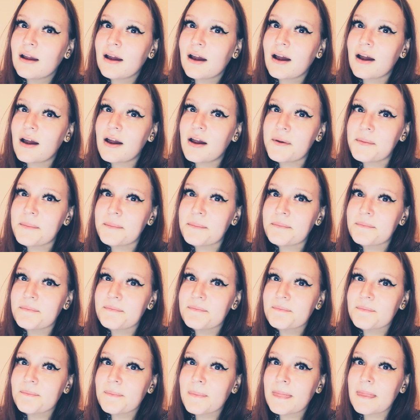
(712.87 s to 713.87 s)
But
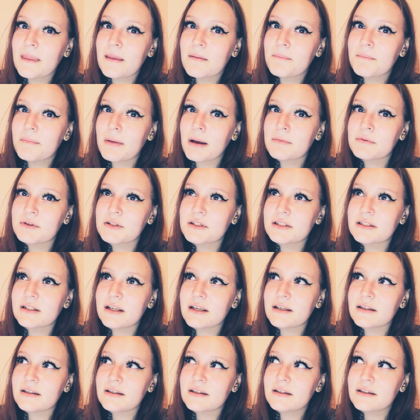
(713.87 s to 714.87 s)
I'm just
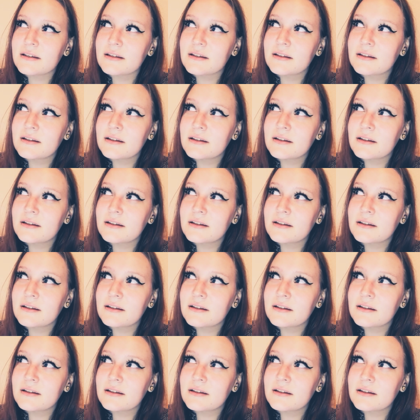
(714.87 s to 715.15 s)
like,